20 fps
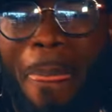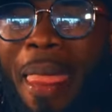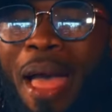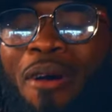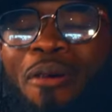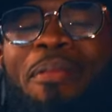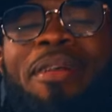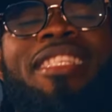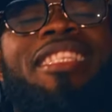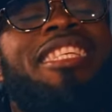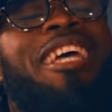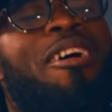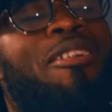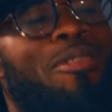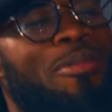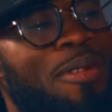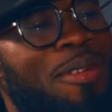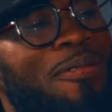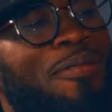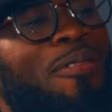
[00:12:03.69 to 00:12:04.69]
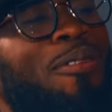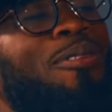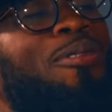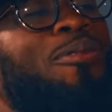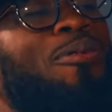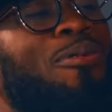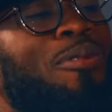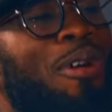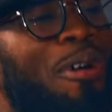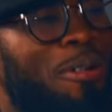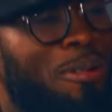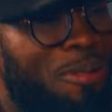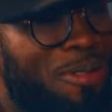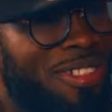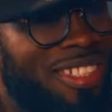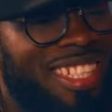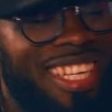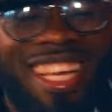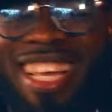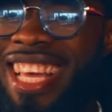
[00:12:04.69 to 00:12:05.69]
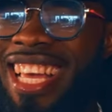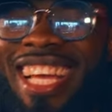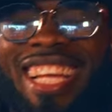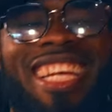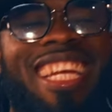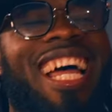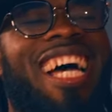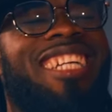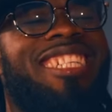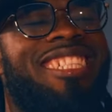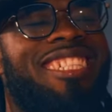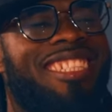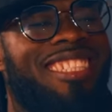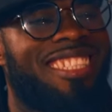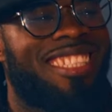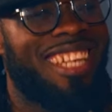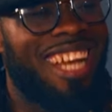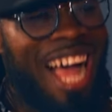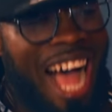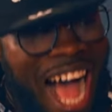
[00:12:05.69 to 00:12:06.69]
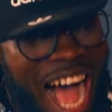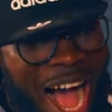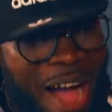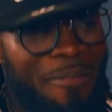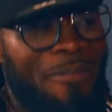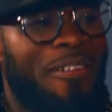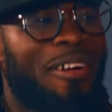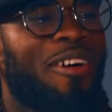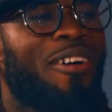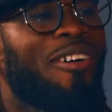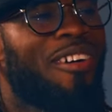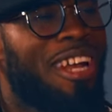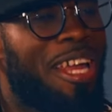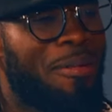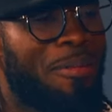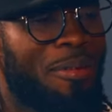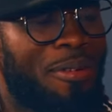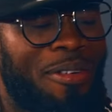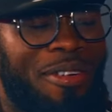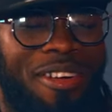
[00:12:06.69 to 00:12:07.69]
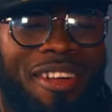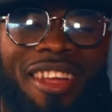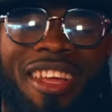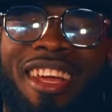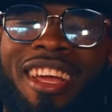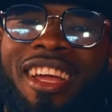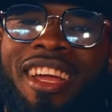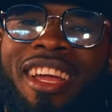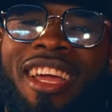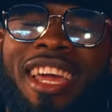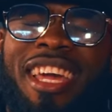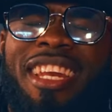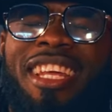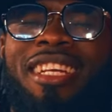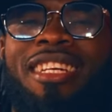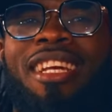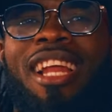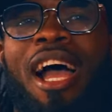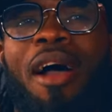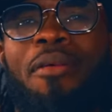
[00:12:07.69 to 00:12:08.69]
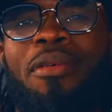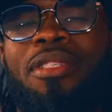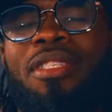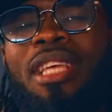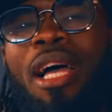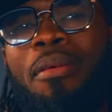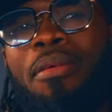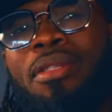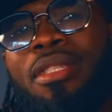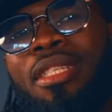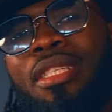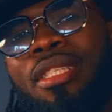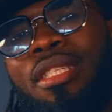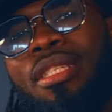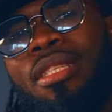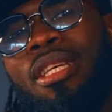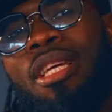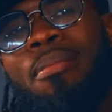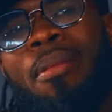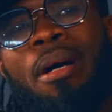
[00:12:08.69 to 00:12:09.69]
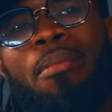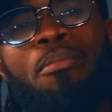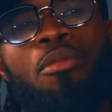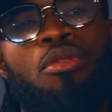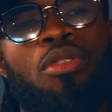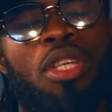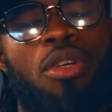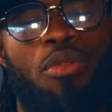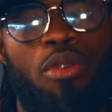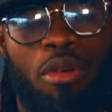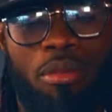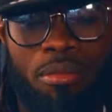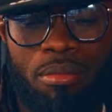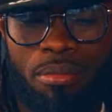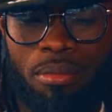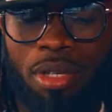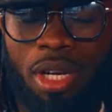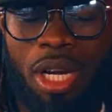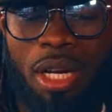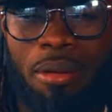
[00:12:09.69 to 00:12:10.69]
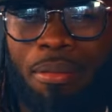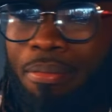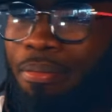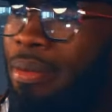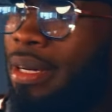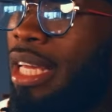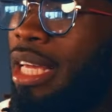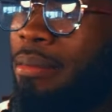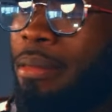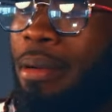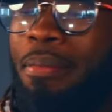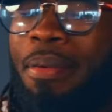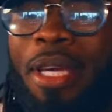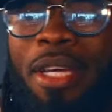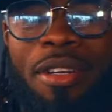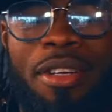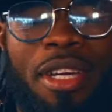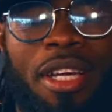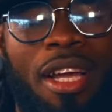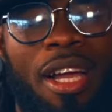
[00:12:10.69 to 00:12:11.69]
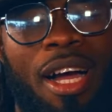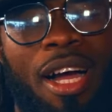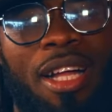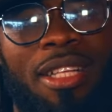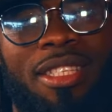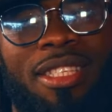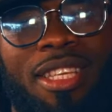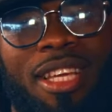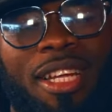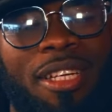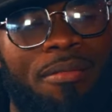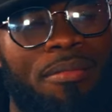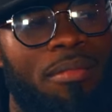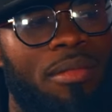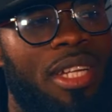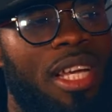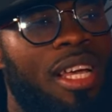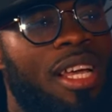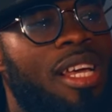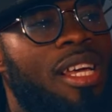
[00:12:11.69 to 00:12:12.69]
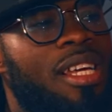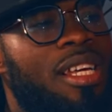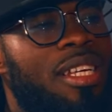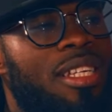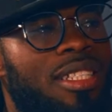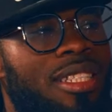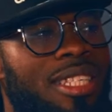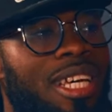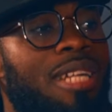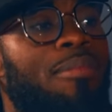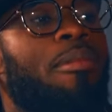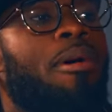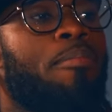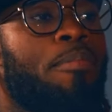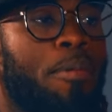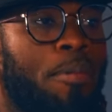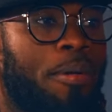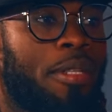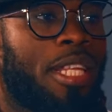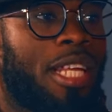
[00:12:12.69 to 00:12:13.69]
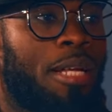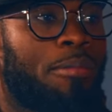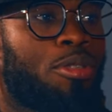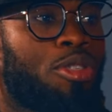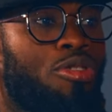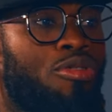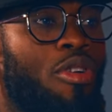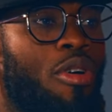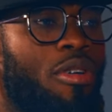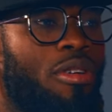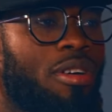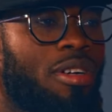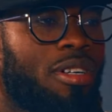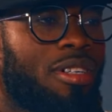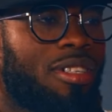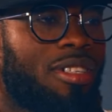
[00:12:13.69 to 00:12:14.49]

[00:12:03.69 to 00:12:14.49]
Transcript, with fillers: I want sound to be for the world and not just Africa or Liberia. And then I was I was just in my music room, kind of playing my piano, and God said, "Tell my people that I'm strong."